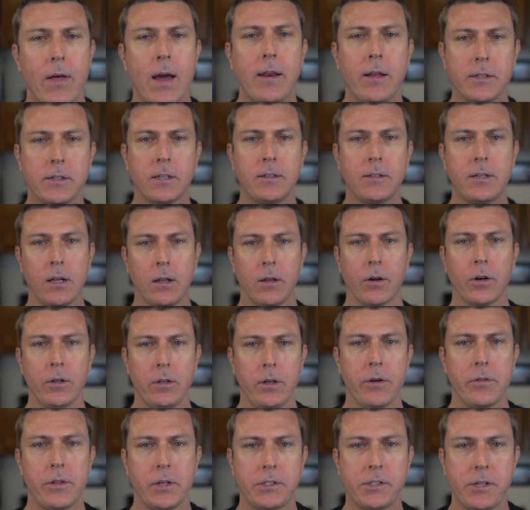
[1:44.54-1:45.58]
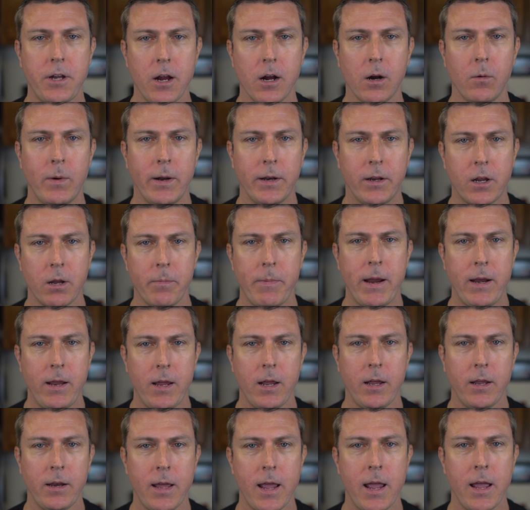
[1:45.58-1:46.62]
is until earlier this year when
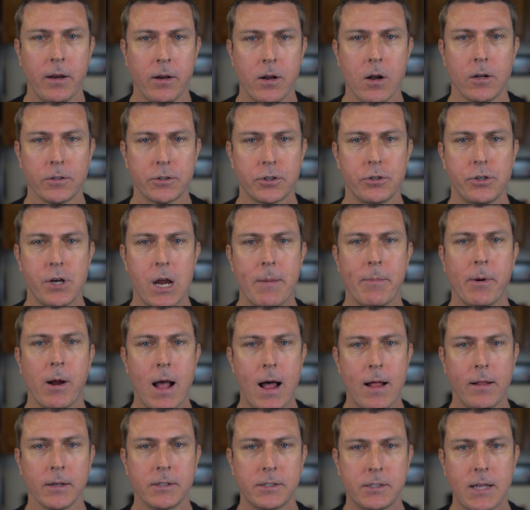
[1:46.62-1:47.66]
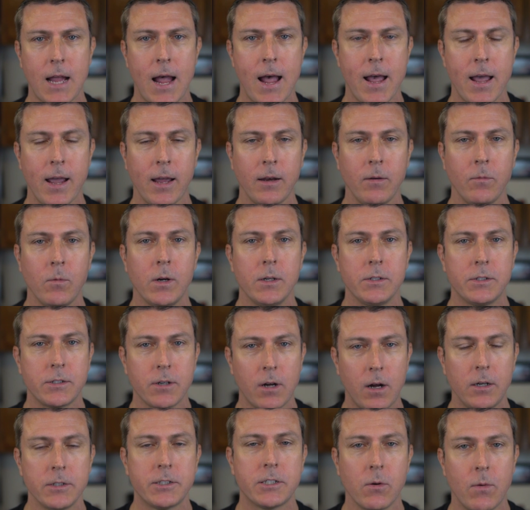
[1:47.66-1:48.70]
comedian and culture jammer Alex Stein was
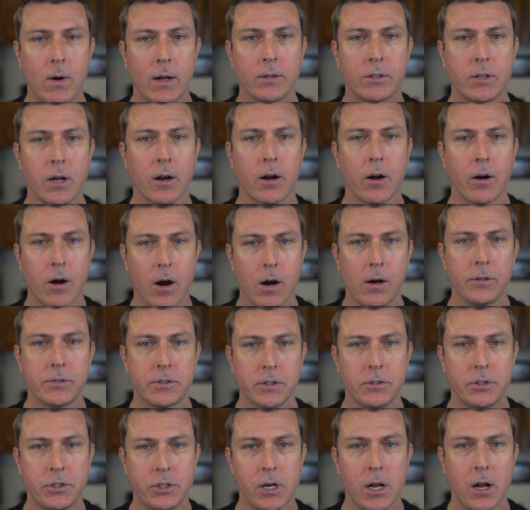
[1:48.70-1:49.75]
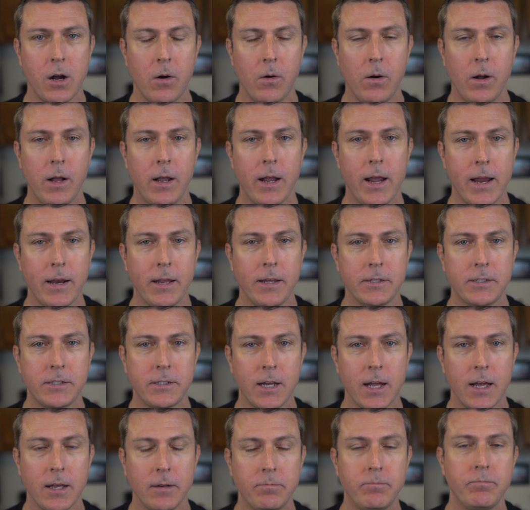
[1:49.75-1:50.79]
also on Tucker Carlson's show and he
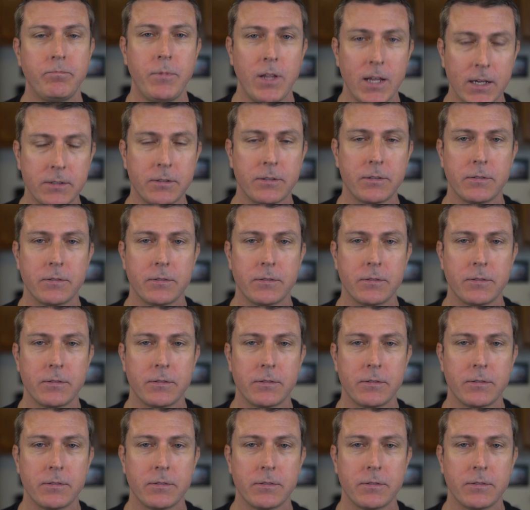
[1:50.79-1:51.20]
said this.